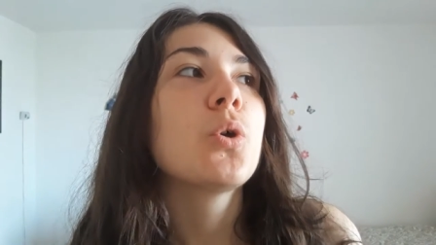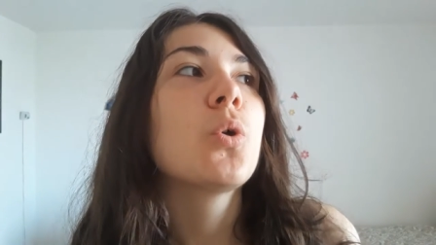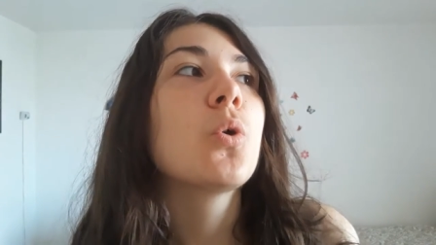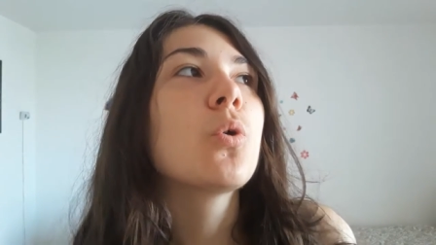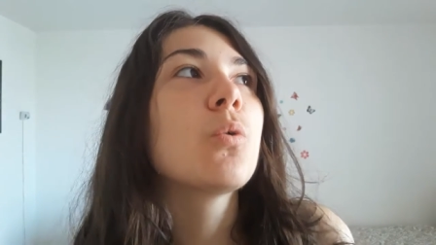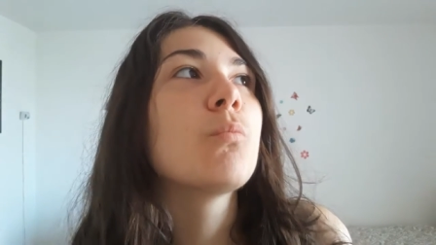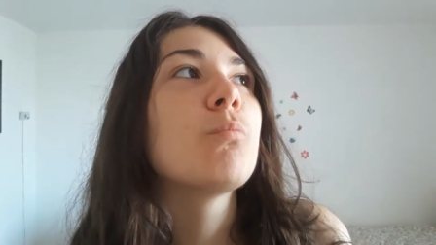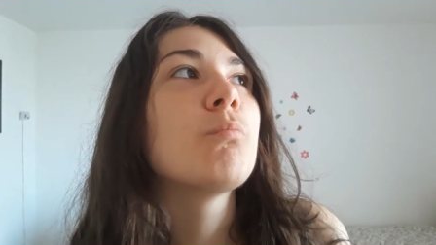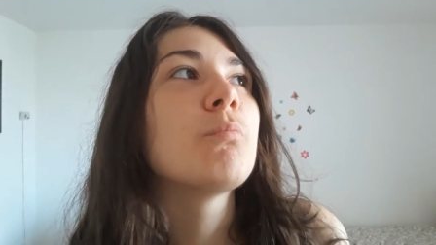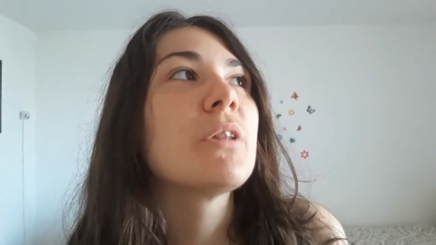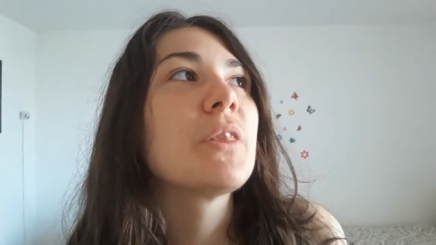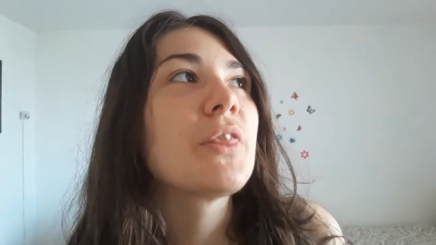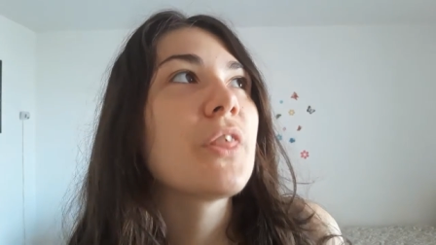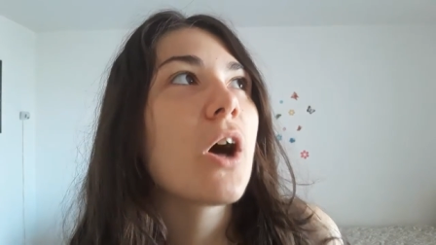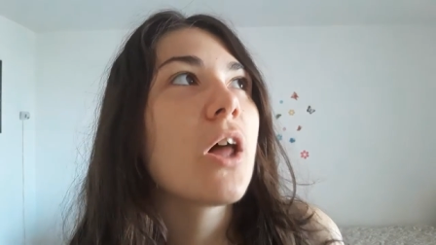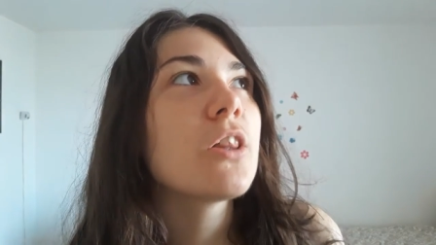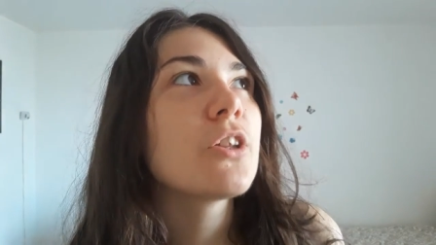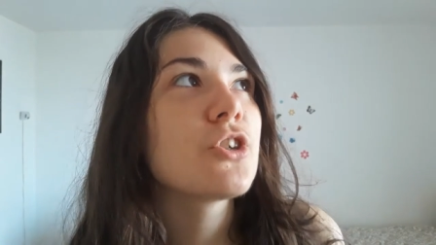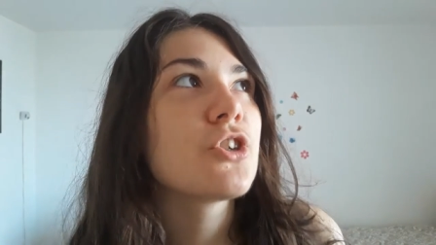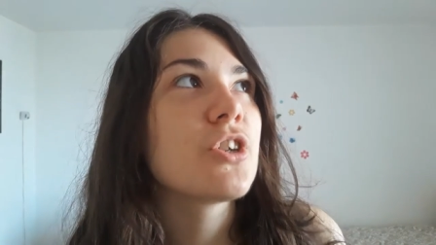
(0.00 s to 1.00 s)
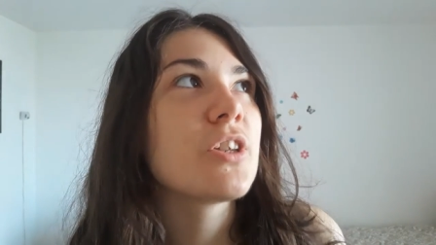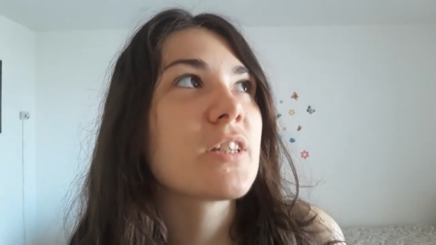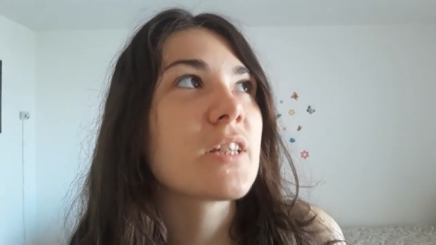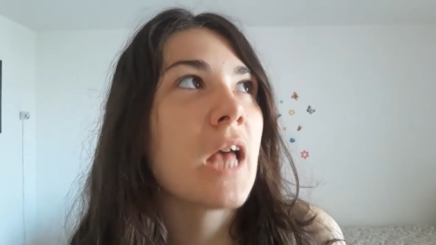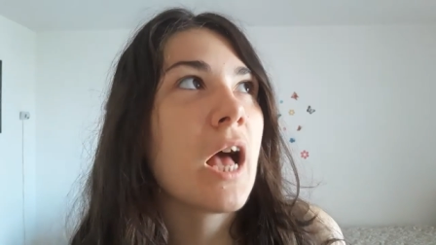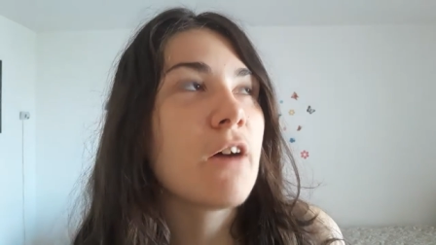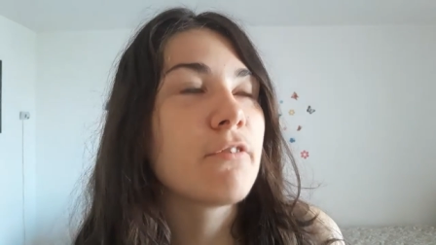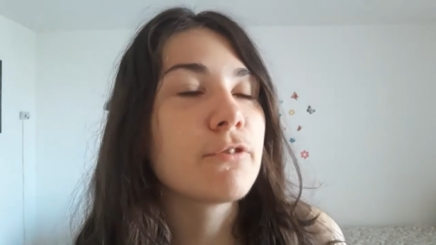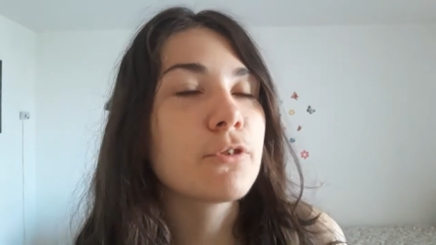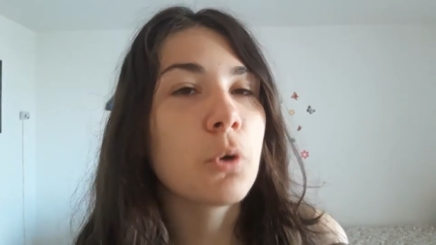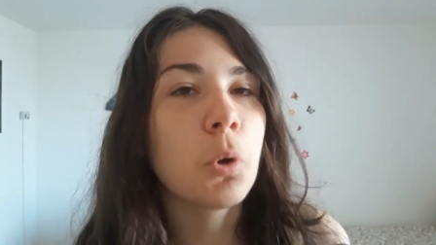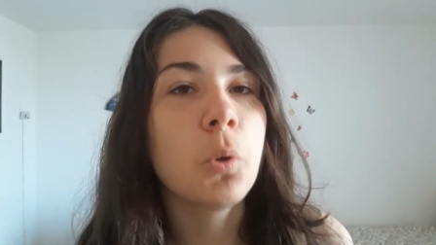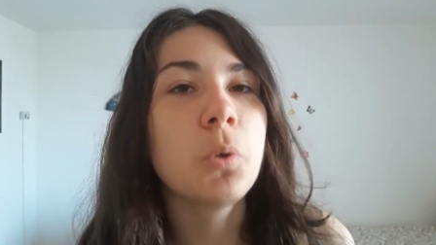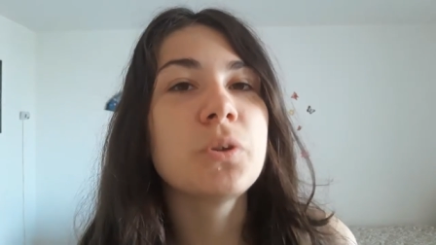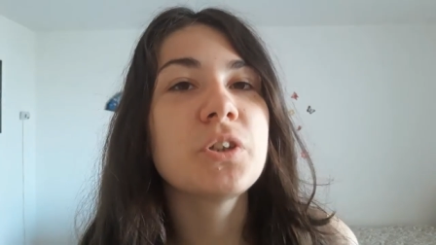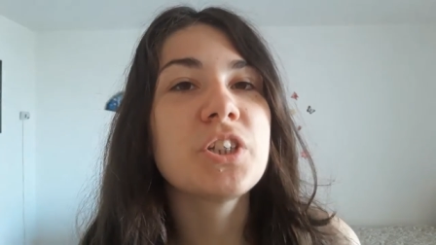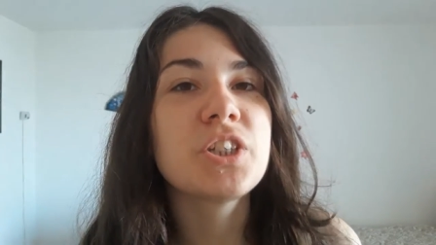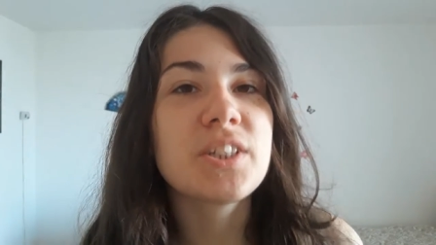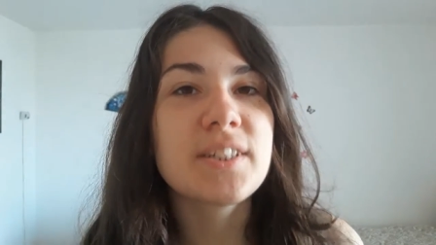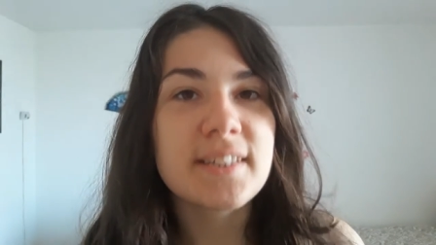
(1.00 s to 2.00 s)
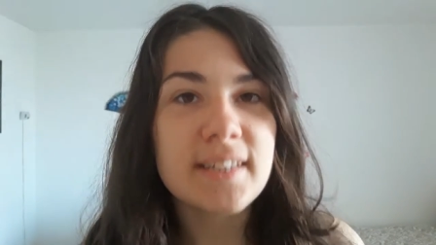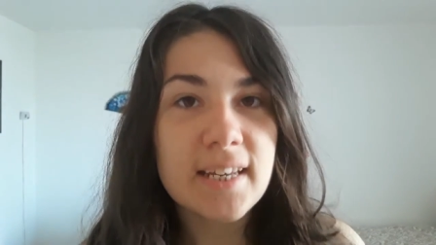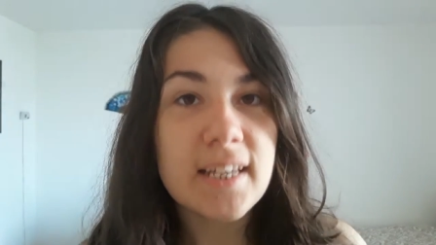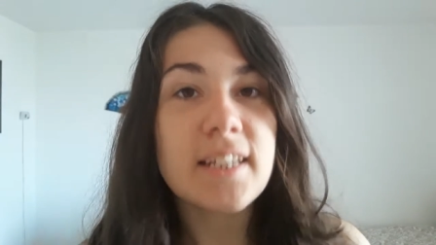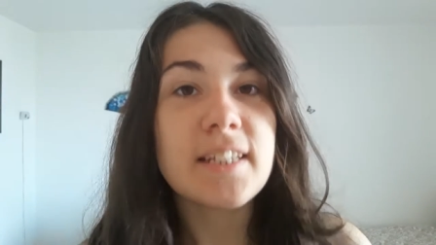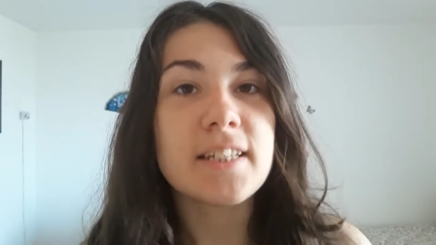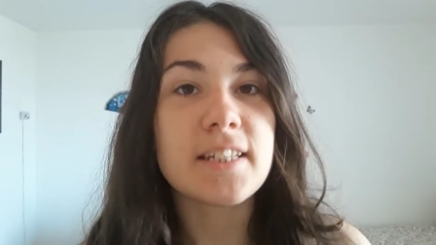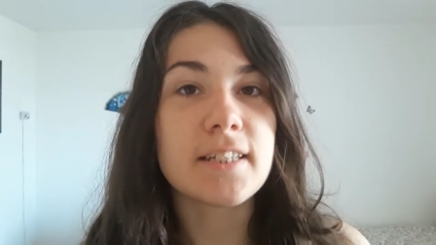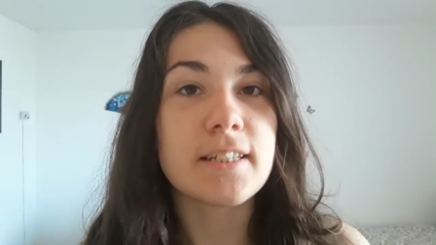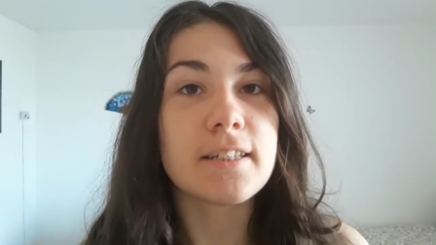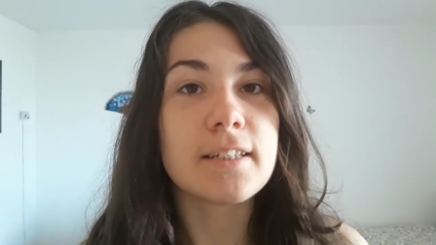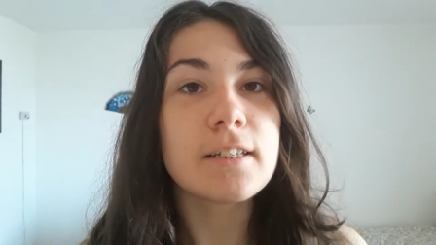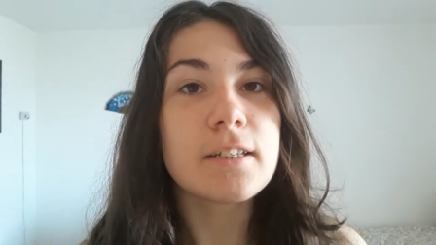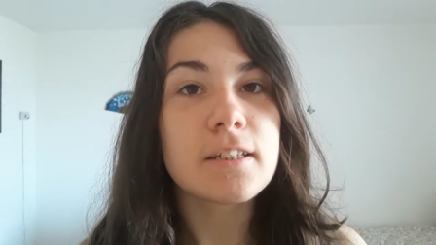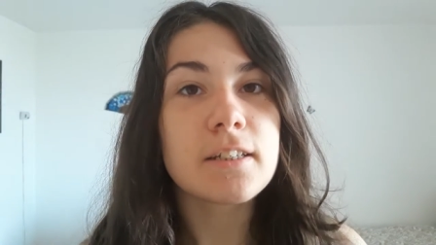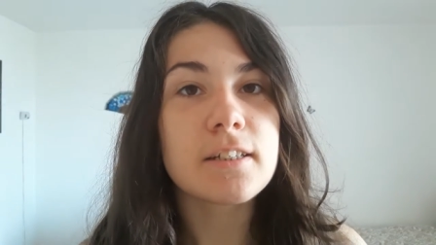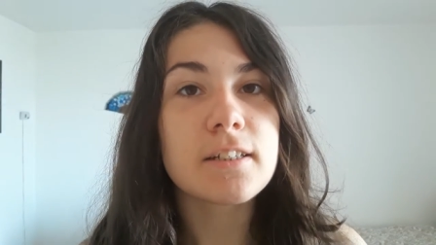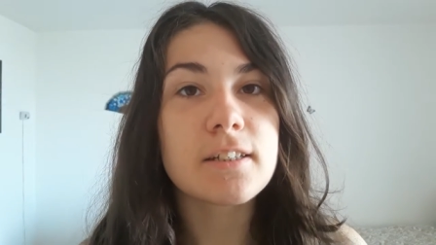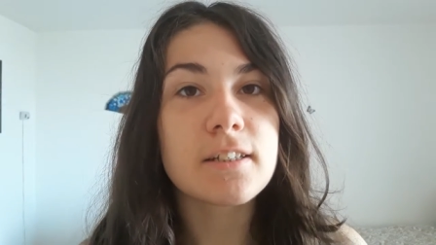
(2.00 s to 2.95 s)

whom mythologies have called Satan,